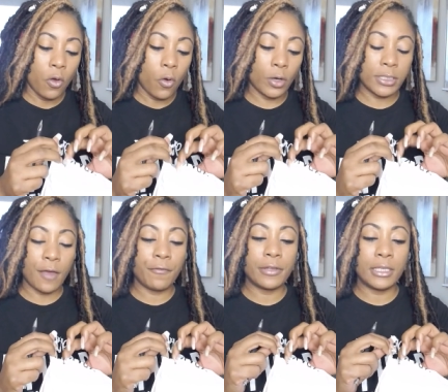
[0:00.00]
or
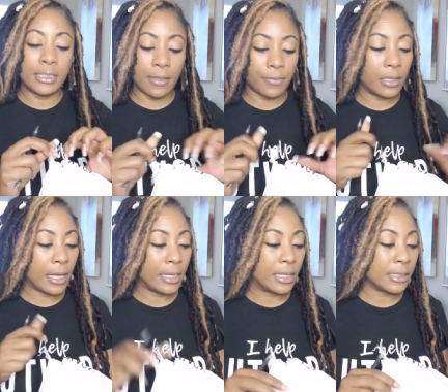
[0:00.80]
definitely something
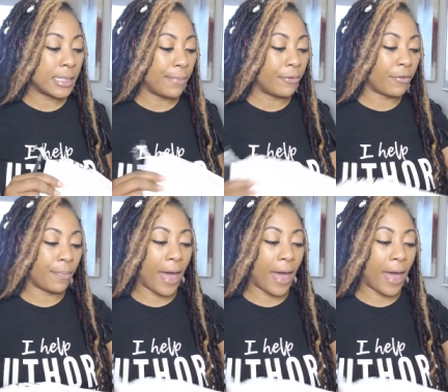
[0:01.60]
like this type of a